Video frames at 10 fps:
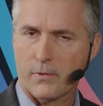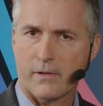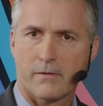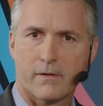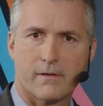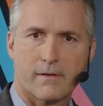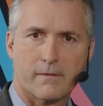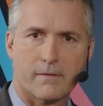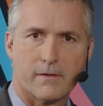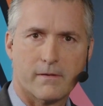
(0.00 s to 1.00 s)

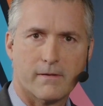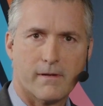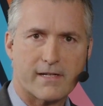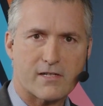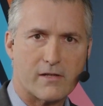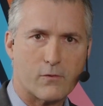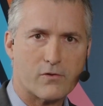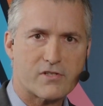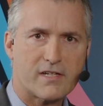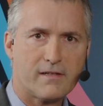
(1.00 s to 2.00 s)
we're actually
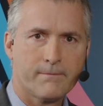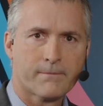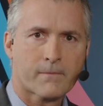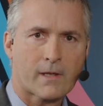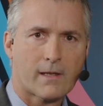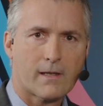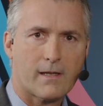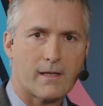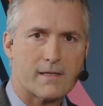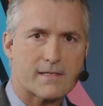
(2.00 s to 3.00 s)
launching
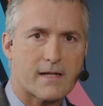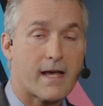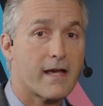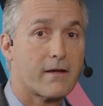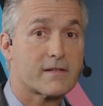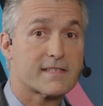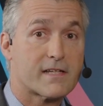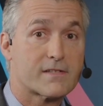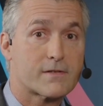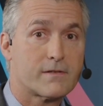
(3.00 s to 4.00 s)
is an IR
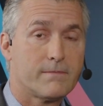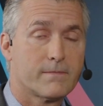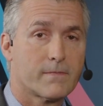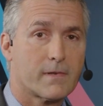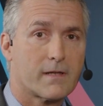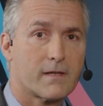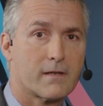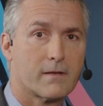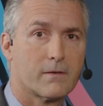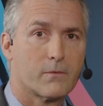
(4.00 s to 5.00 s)
sensor,
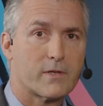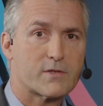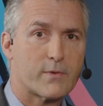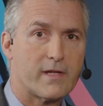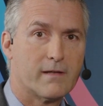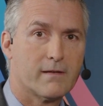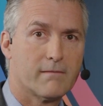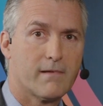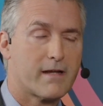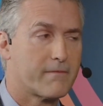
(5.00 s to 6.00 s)
which we
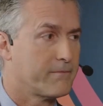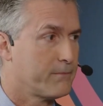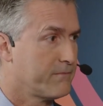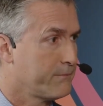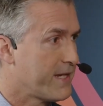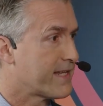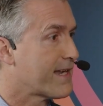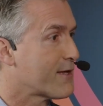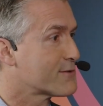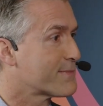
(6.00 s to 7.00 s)
had a big
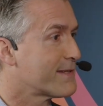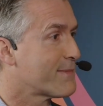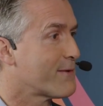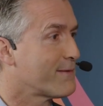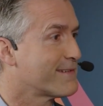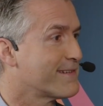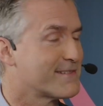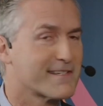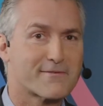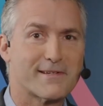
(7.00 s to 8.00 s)
announcement about
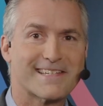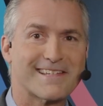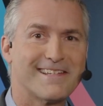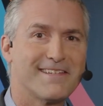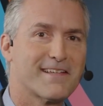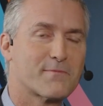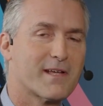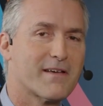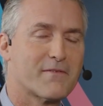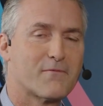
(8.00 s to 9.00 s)
just recently, that we
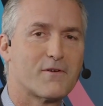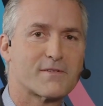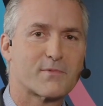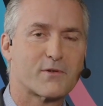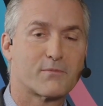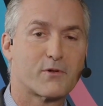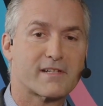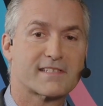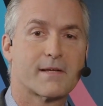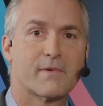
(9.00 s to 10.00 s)
had the first
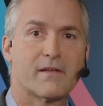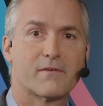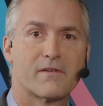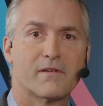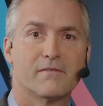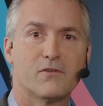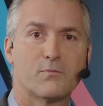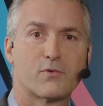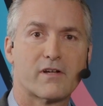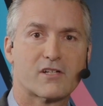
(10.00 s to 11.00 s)
products coming out of the new
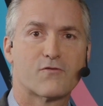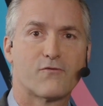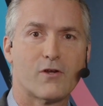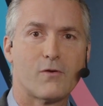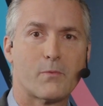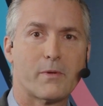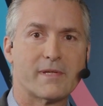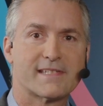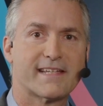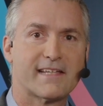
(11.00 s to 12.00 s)
production flow that we've
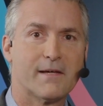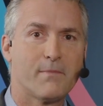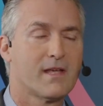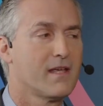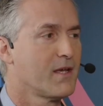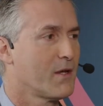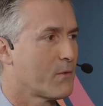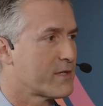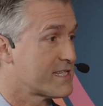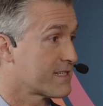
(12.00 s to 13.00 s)
been setting up,
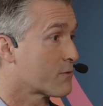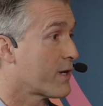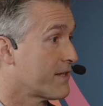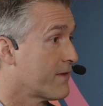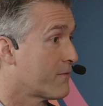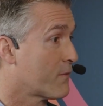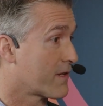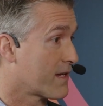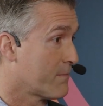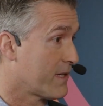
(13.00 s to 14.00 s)
which is a great event for
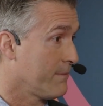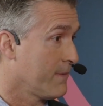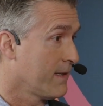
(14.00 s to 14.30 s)
the company.